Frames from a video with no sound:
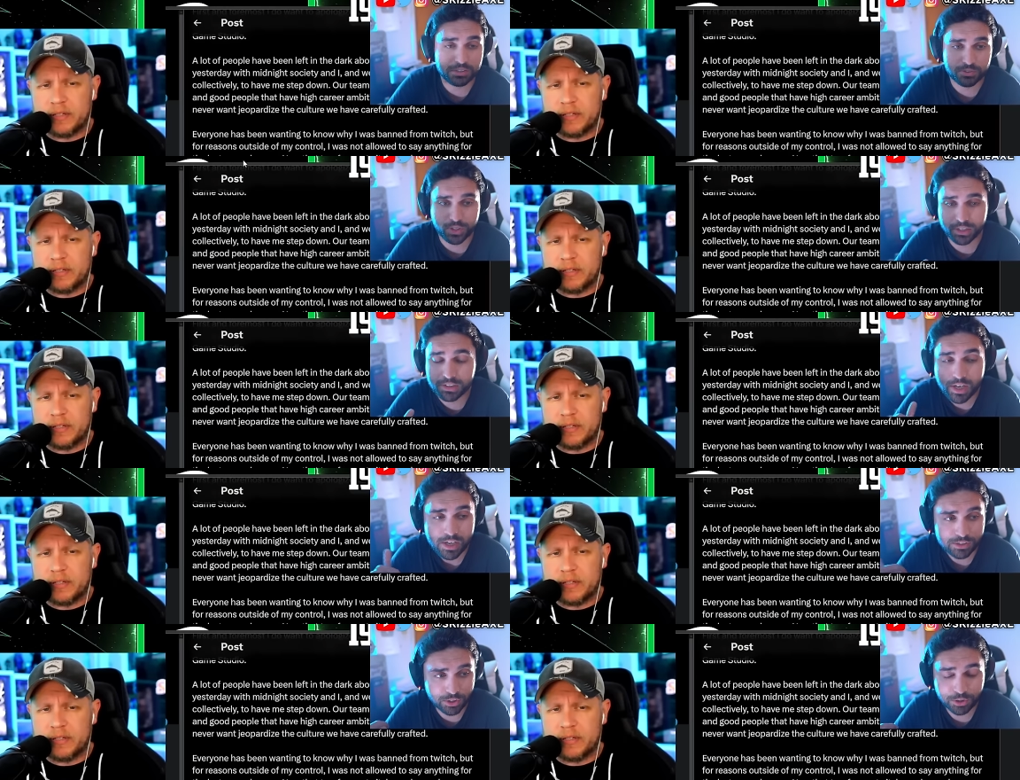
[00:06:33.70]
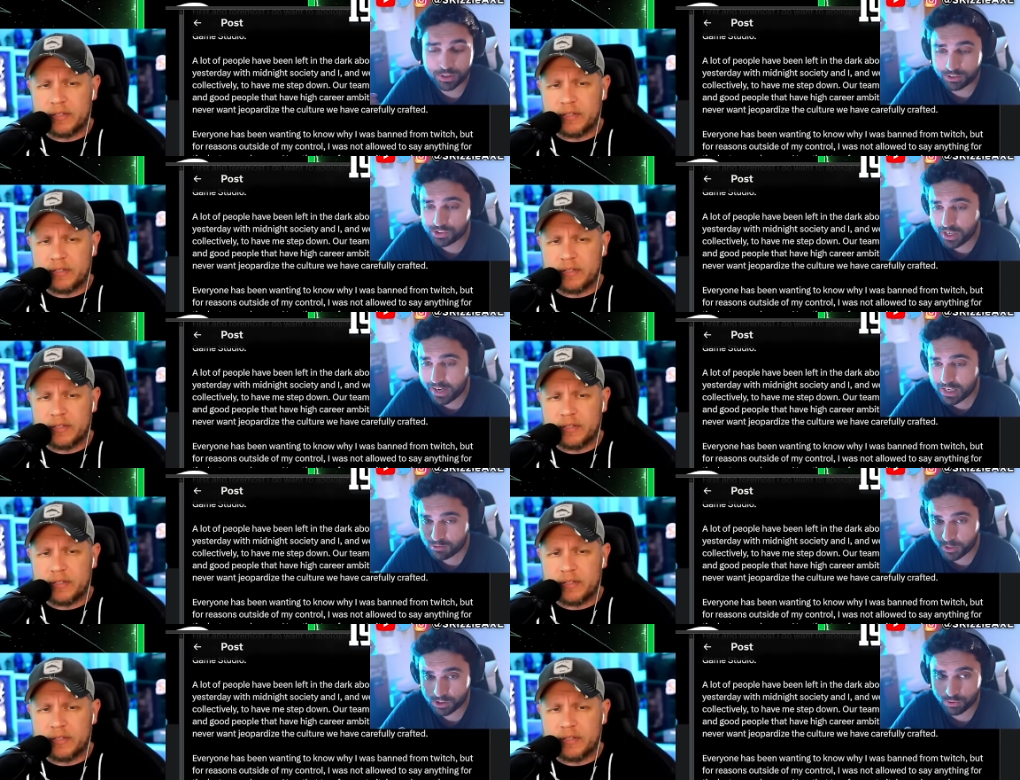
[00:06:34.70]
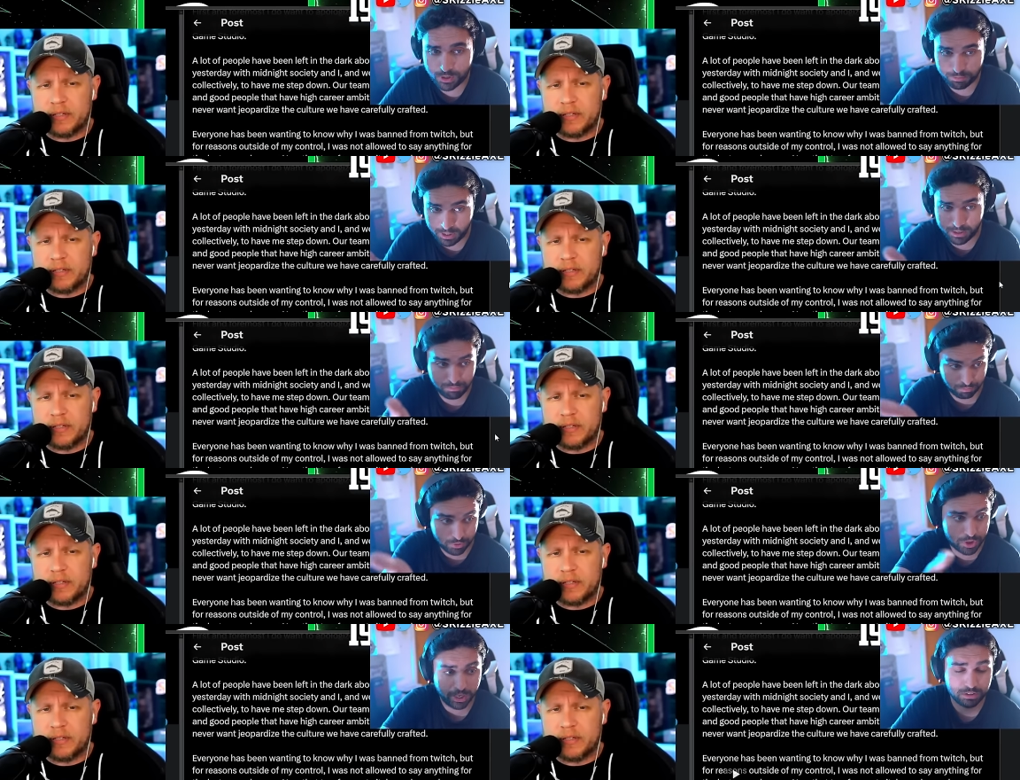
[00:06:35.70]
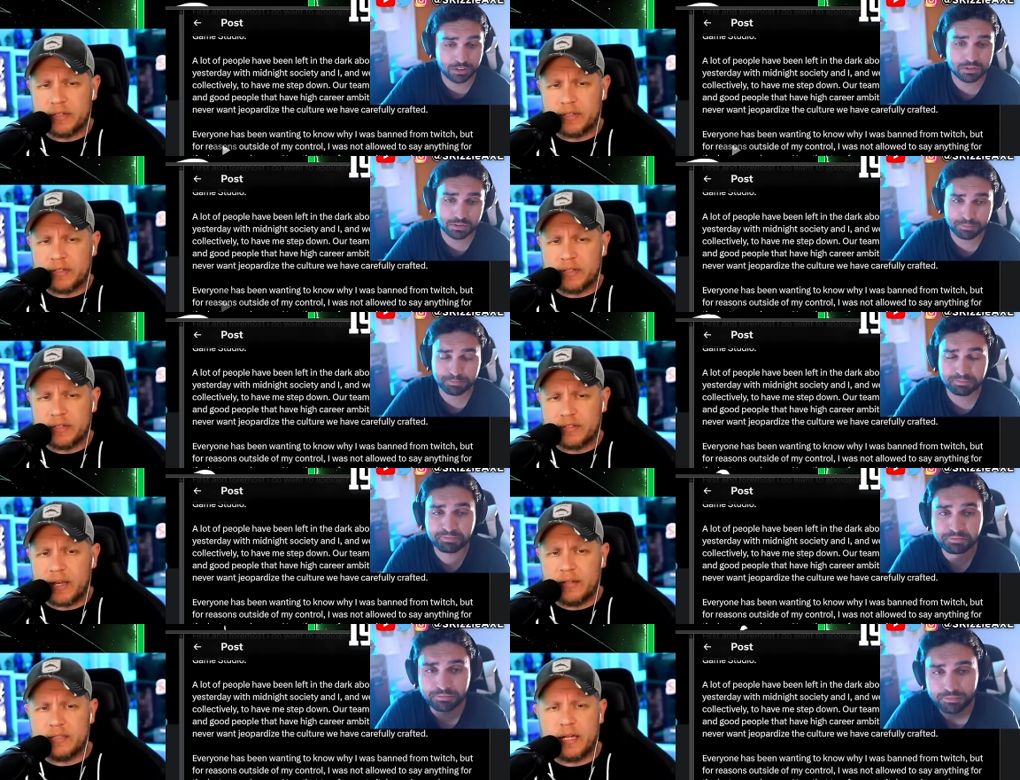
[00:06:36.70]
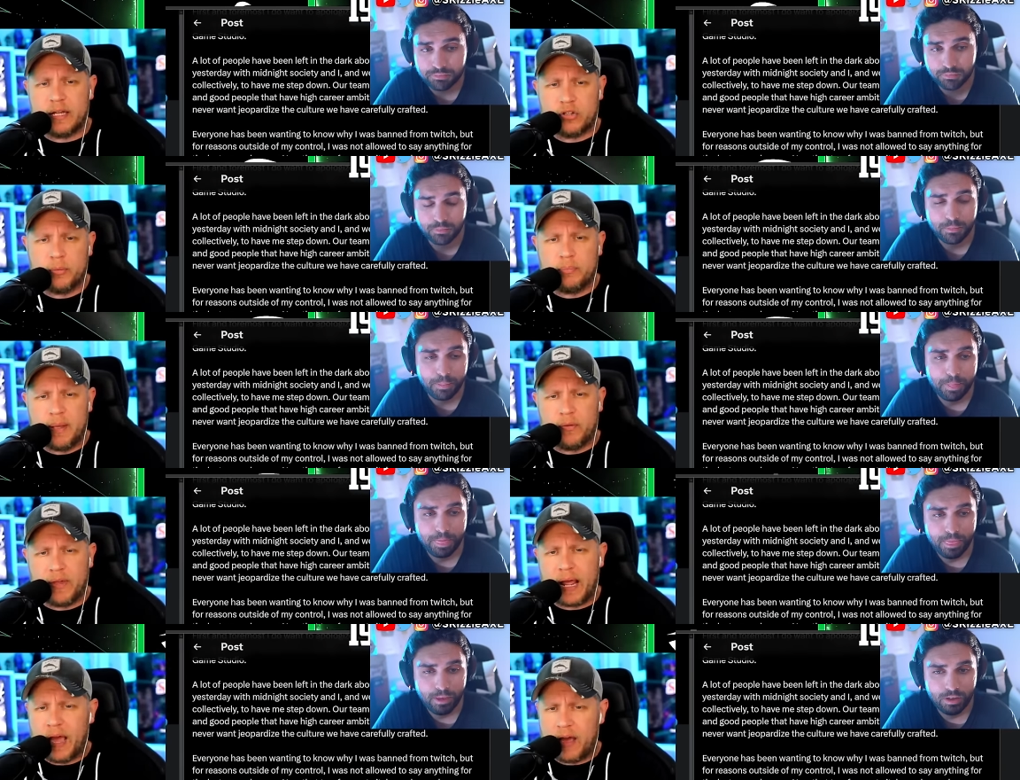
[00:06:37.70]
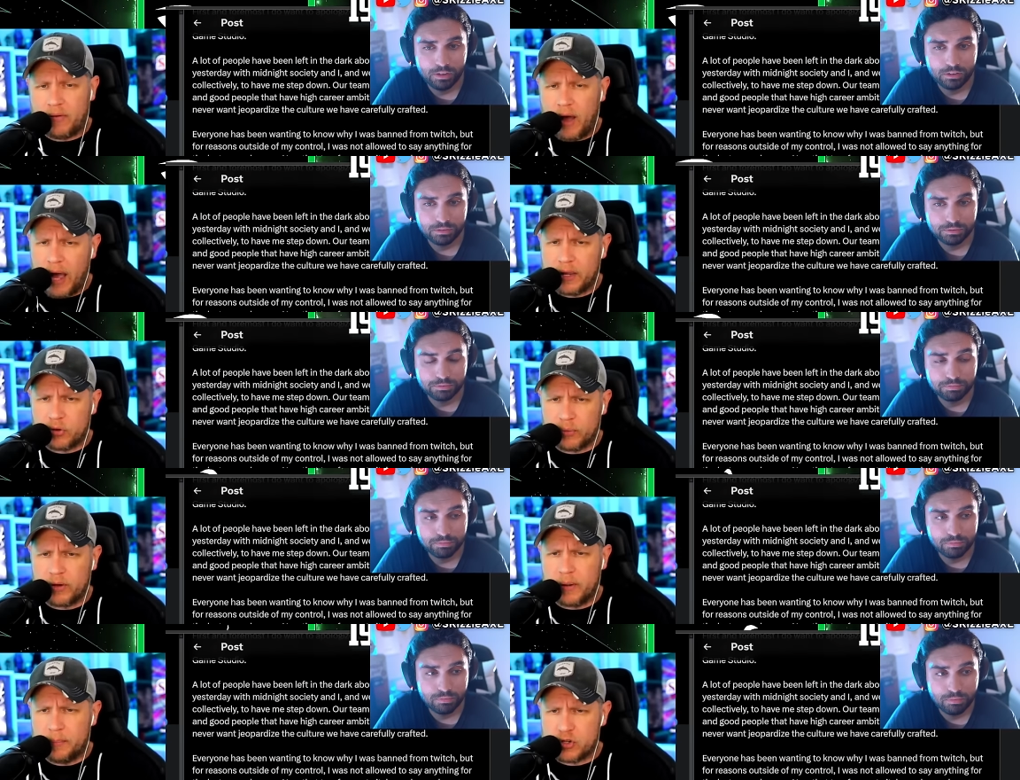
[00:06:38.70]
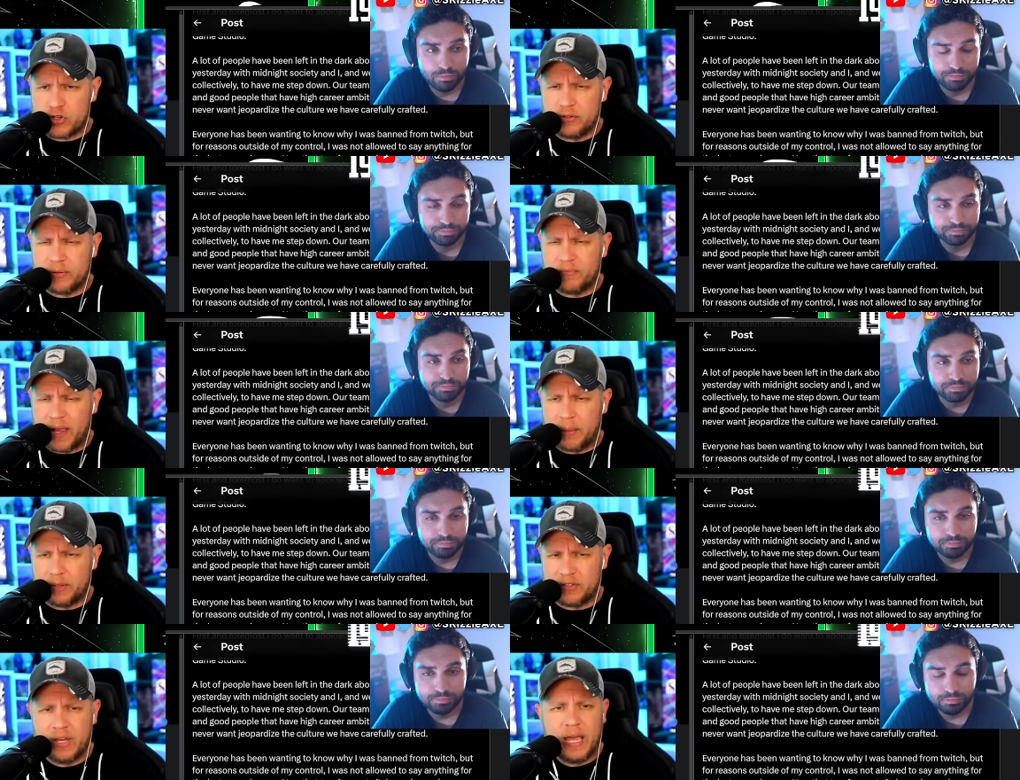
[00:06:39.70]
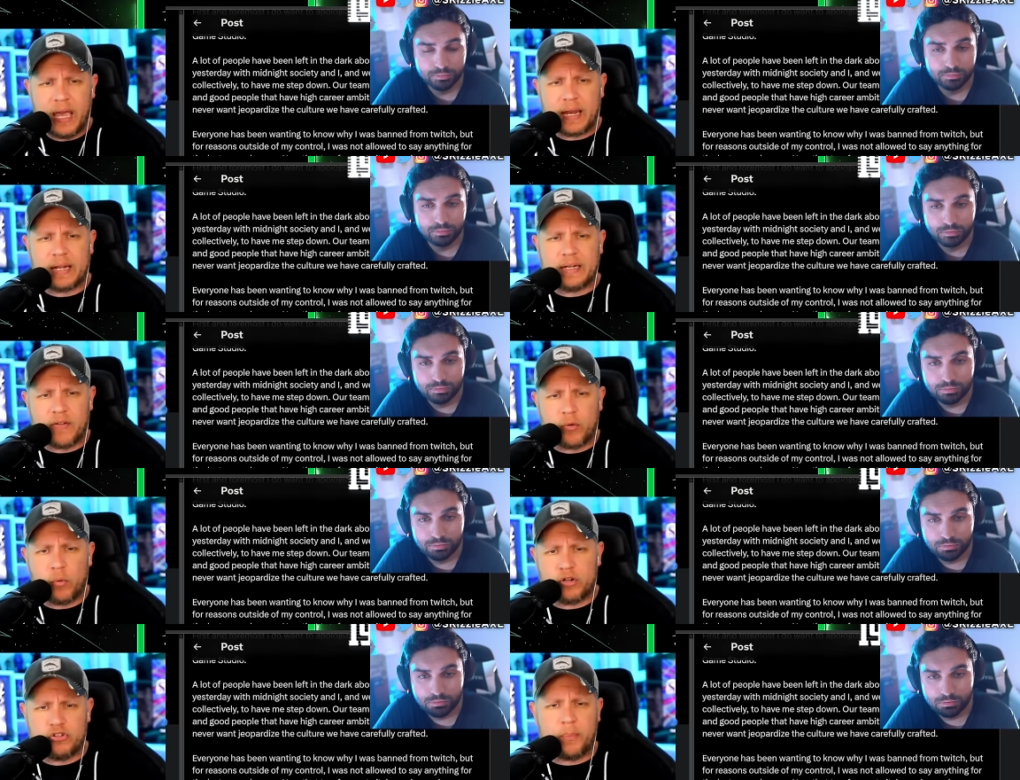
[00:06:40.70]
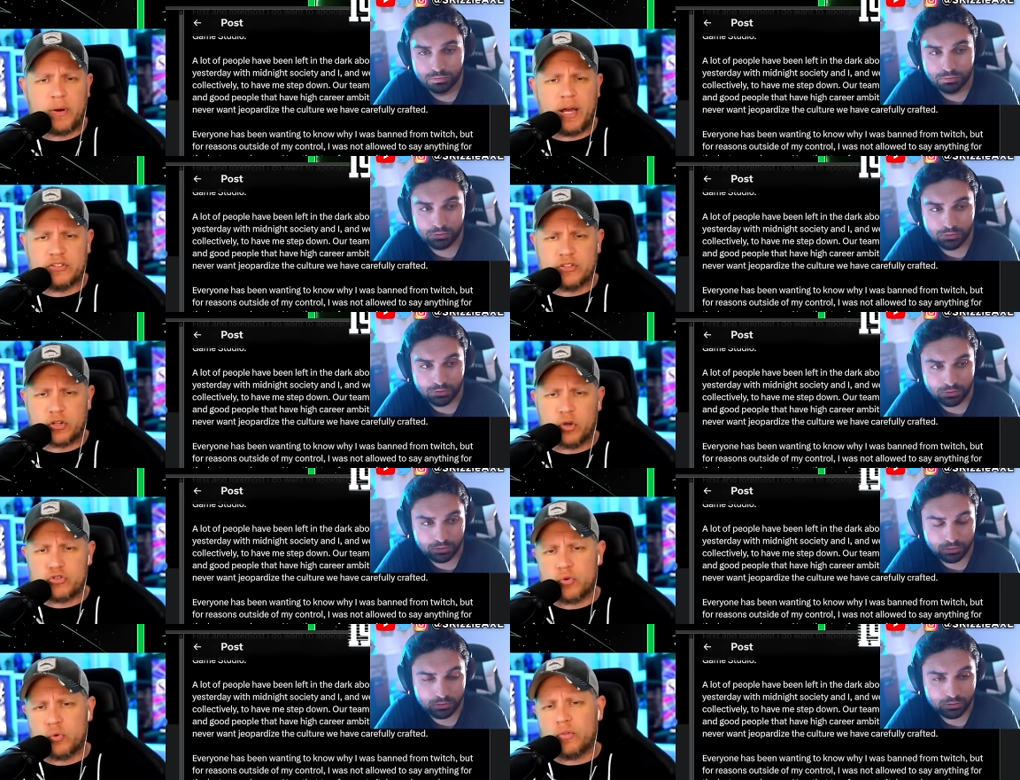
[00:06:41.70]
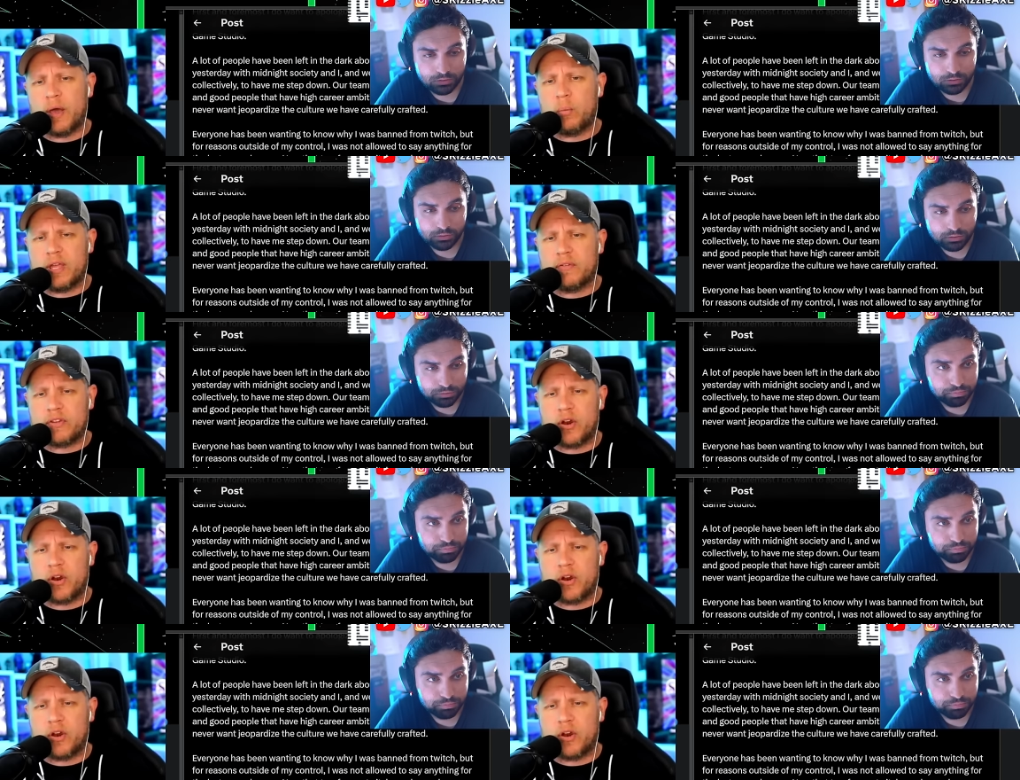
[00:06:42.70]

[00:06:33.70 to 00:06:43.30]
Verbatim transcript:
Speaker 1: case, right? So there's that aspect to it. But check this.
Speaker 2: Talented and good people that have high career ambitions and families, and I'd never want to jeopardize the culture that we have